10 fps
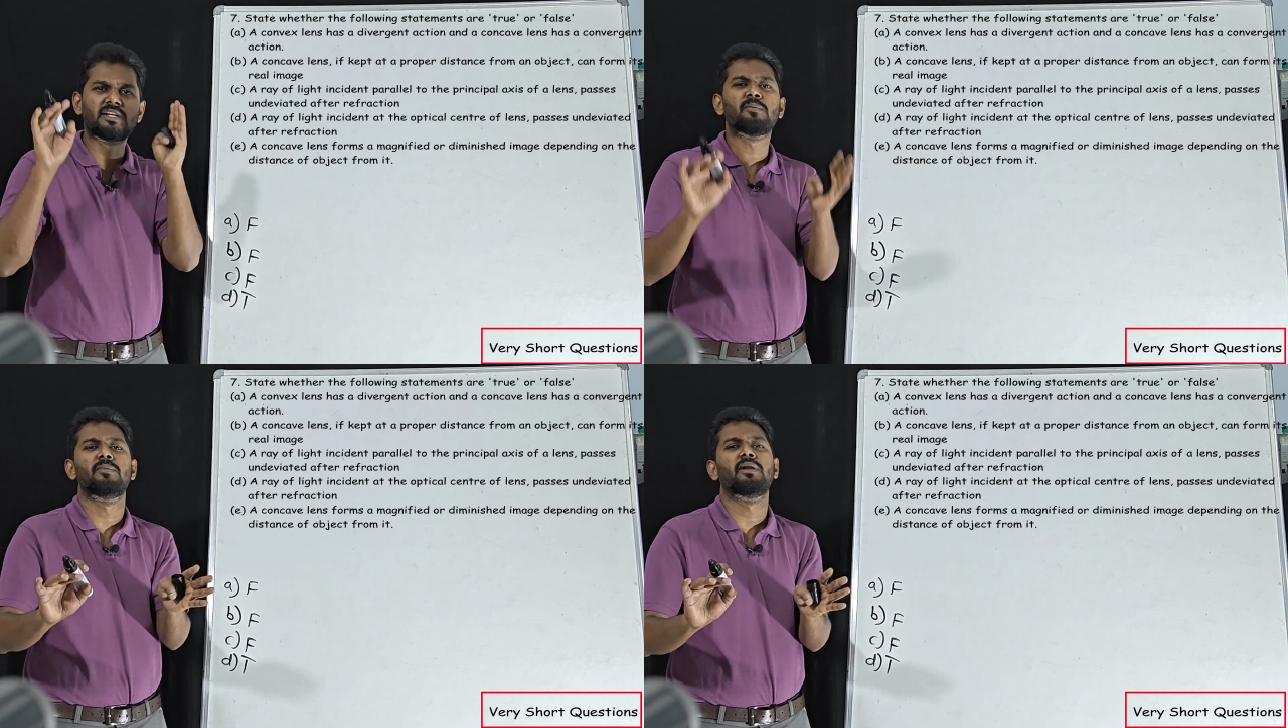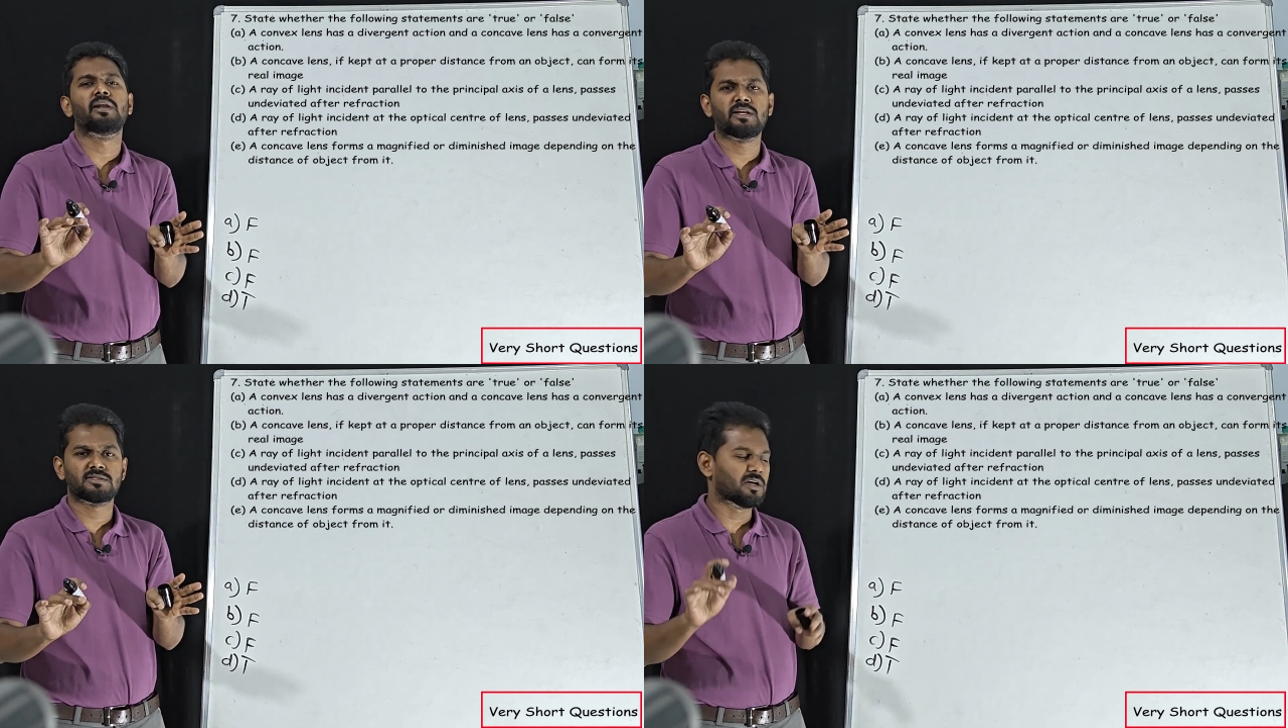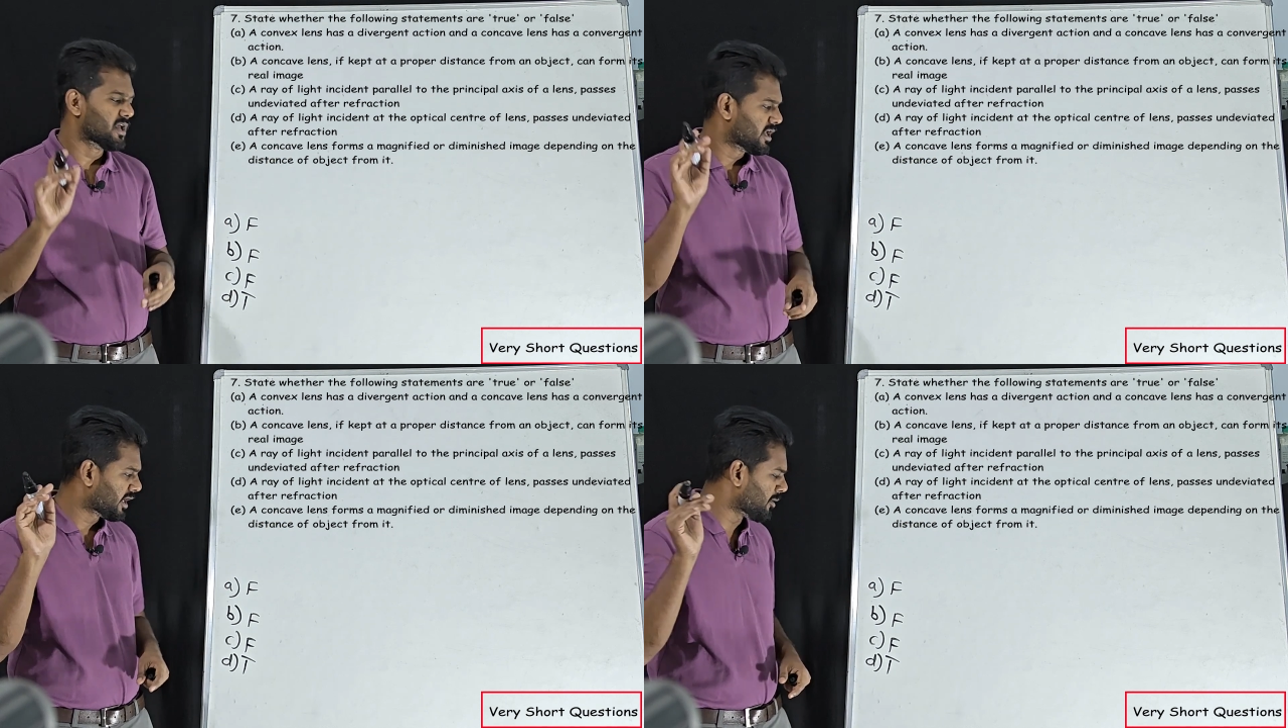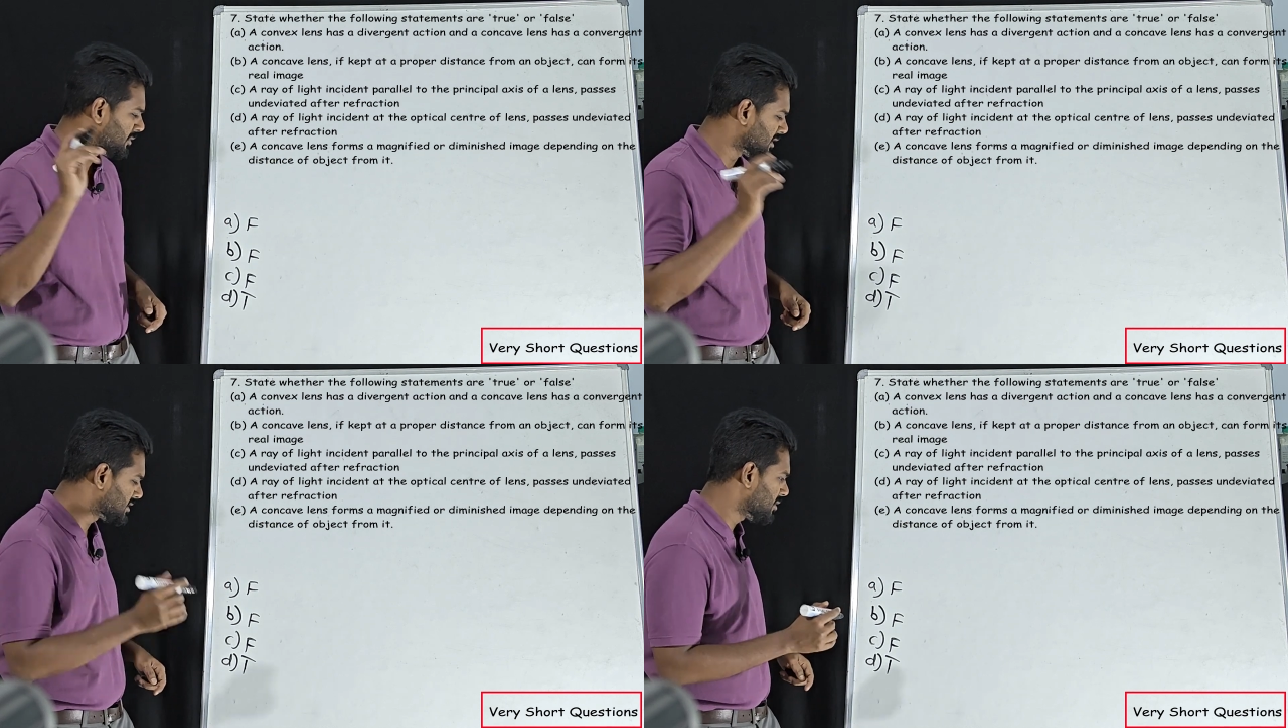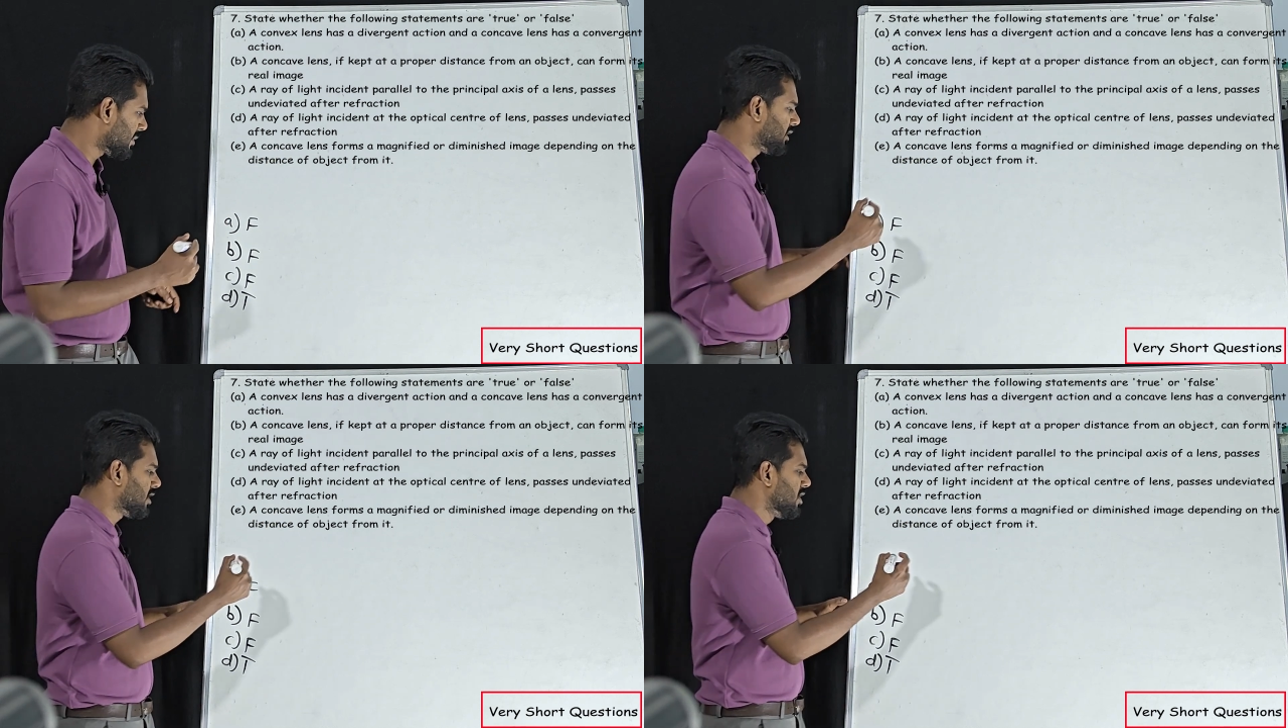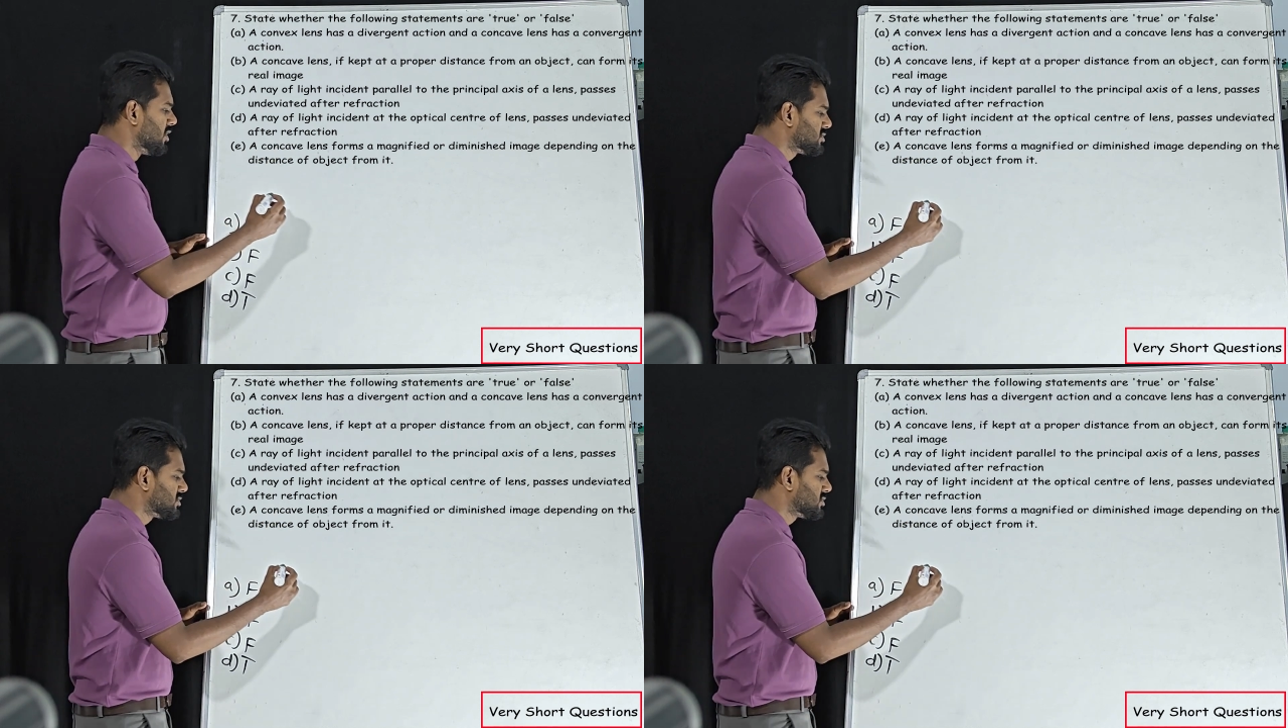diminished. Keep this in mind.